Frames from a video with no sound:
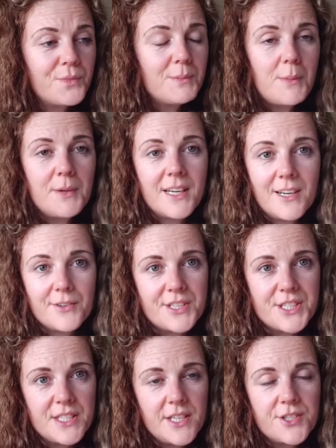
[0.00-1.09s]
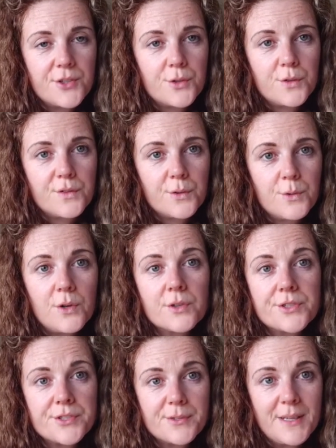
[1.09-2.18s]
Maybe get out into nature, go for a walk,
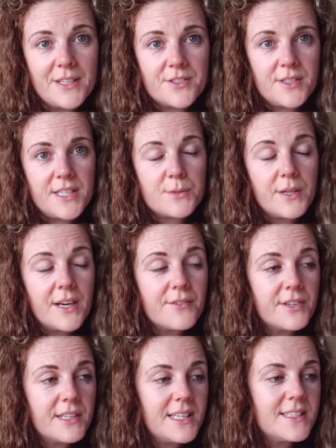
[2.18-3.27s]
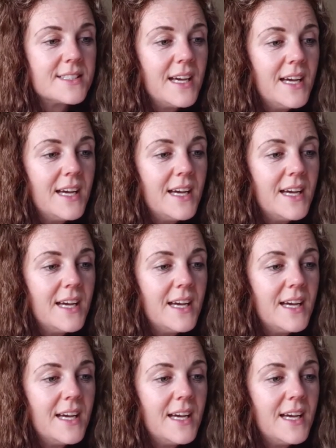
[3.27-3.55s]
do some exercise, whatever it is.